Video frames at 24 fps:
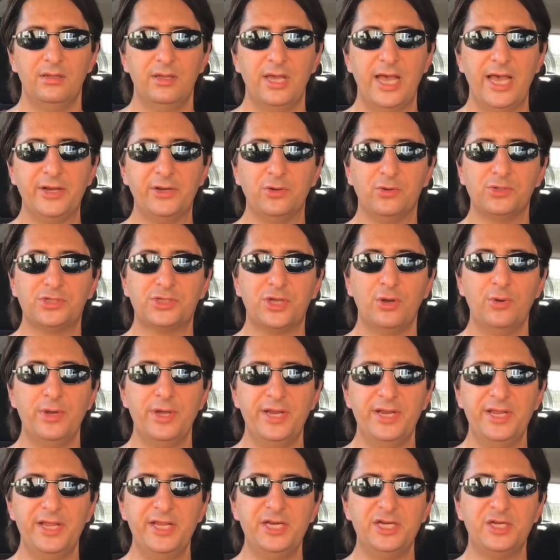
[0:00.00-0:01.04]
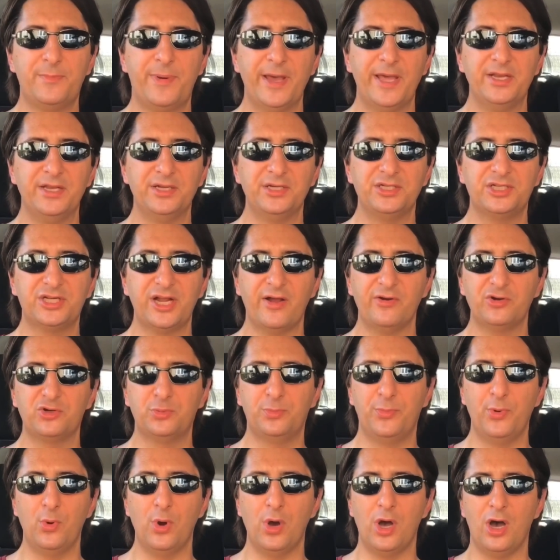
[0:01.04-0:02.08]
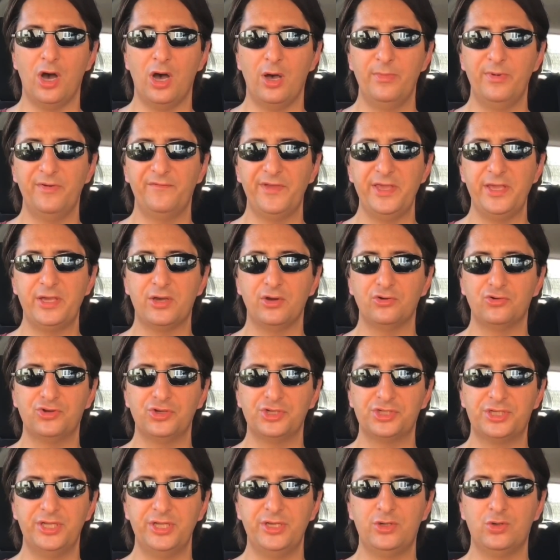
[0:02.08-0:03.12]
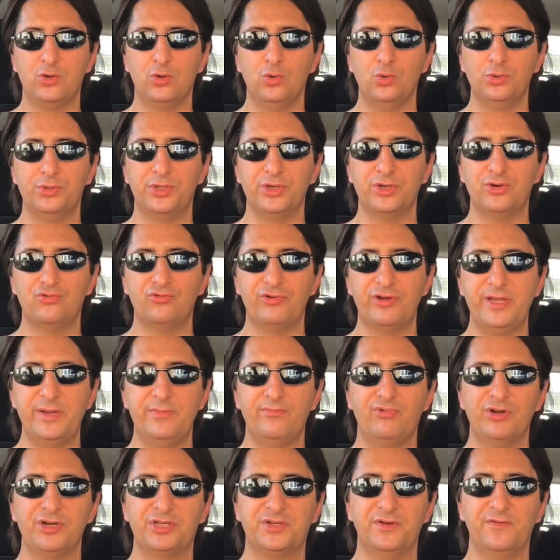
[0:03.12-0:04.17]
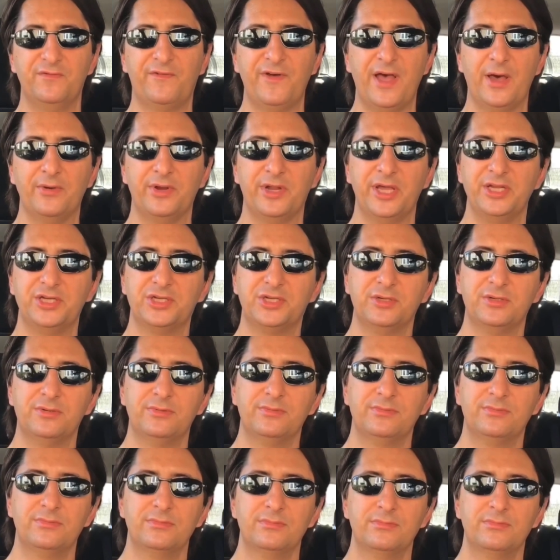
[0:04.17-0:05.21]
And also an independent charitable arm of Ecotricity called the Green Britain Foundation.